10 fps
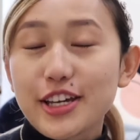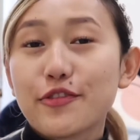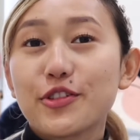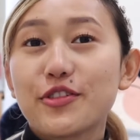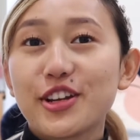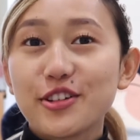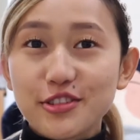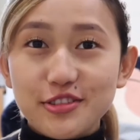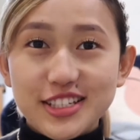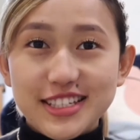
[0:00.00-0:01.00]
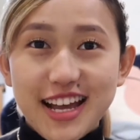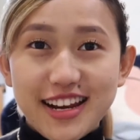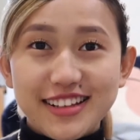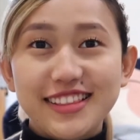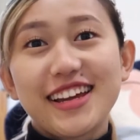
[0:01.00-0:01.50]
If you are new to this
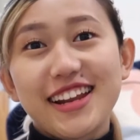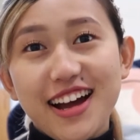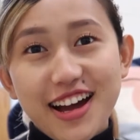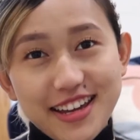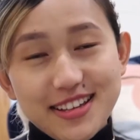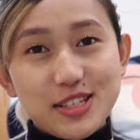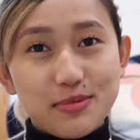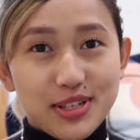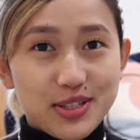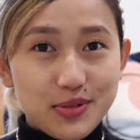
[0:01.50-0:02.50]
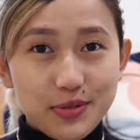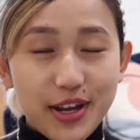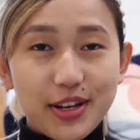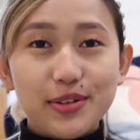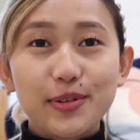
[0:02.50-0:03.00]
channel, then hi, it's me
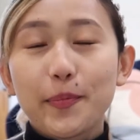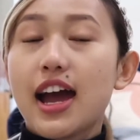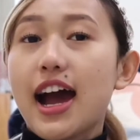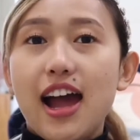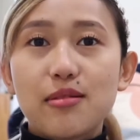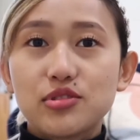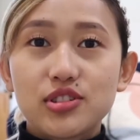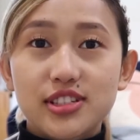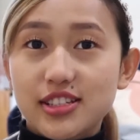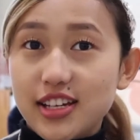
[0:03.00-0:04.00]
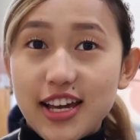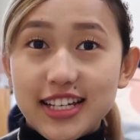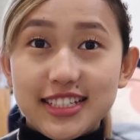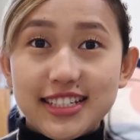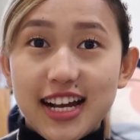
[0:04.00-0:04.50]
Sueno. I have just
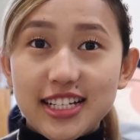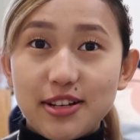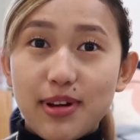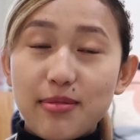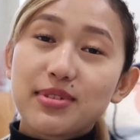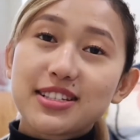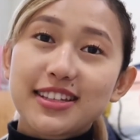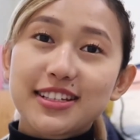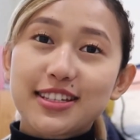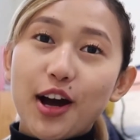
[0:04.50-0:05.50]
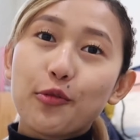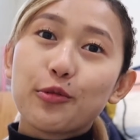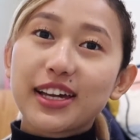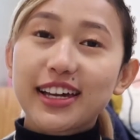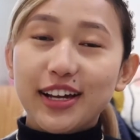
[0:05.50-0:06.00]
started my business a
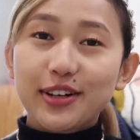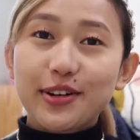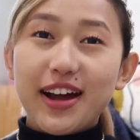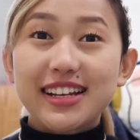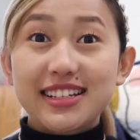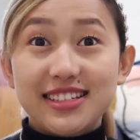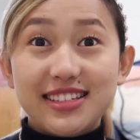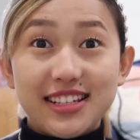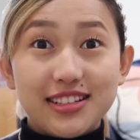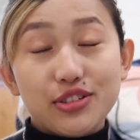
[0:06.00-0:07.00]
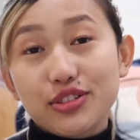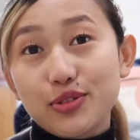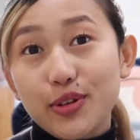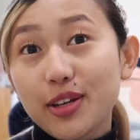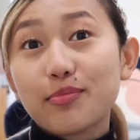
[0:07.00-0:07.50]
week ago and it's
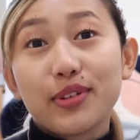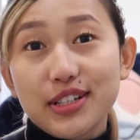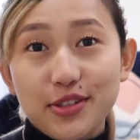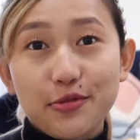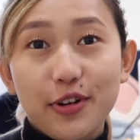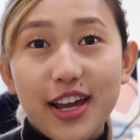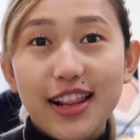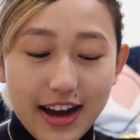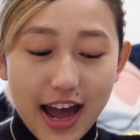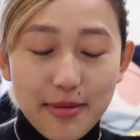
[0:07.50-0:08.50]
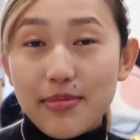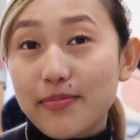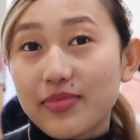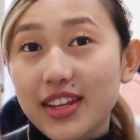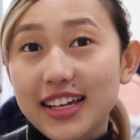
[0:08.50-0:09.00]
doing pretty well. I'm
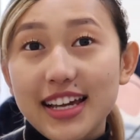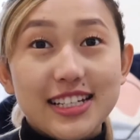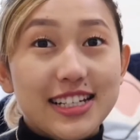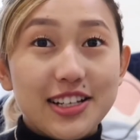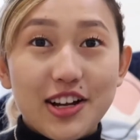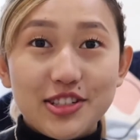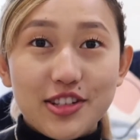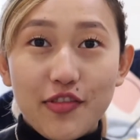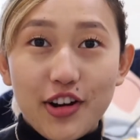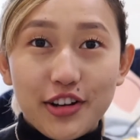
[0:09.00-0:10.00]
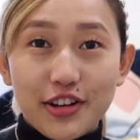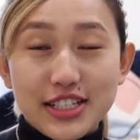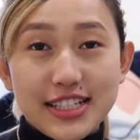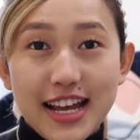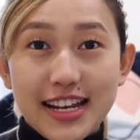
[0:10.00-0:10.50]
getting lots of
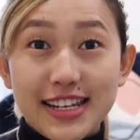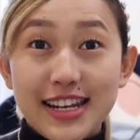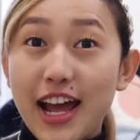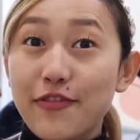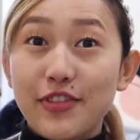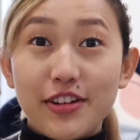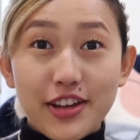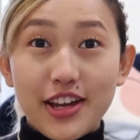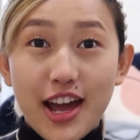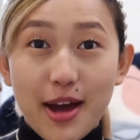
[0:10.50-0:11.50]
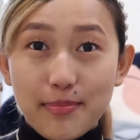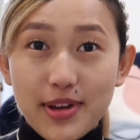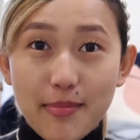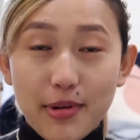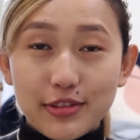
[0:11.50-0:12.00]
orders and I'm very
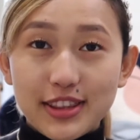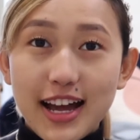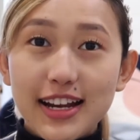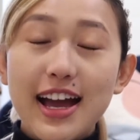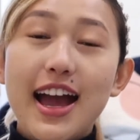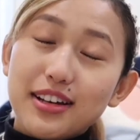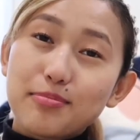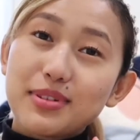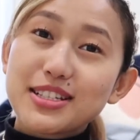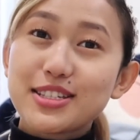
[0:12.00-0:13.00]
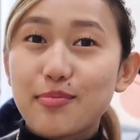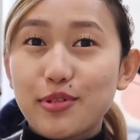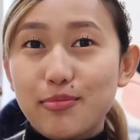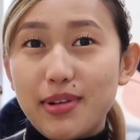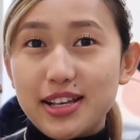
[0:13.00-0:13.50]
happy about that. Please
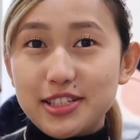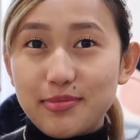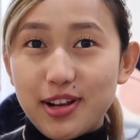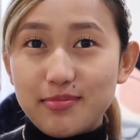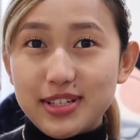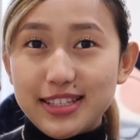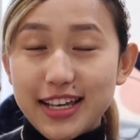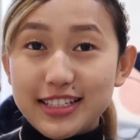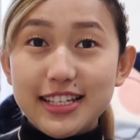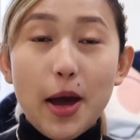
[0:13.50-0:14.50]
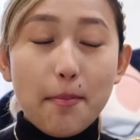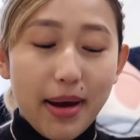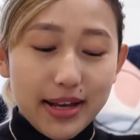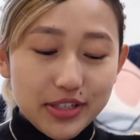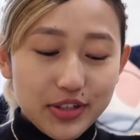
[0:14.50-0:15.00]
support my small business.
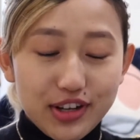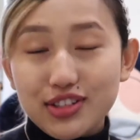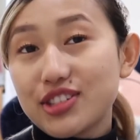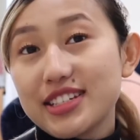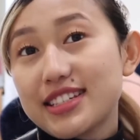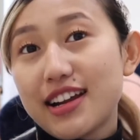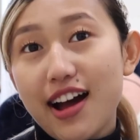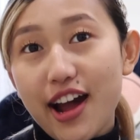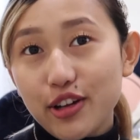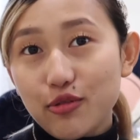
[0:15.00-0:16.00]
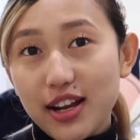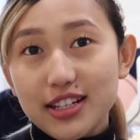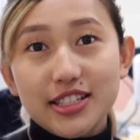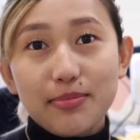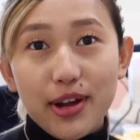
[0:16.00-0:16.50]
My scrunchies are high
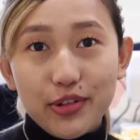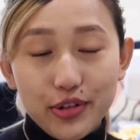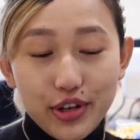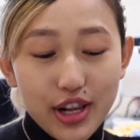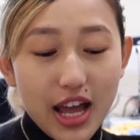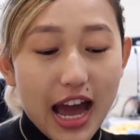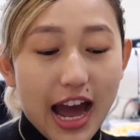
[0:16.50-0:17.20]
quality material.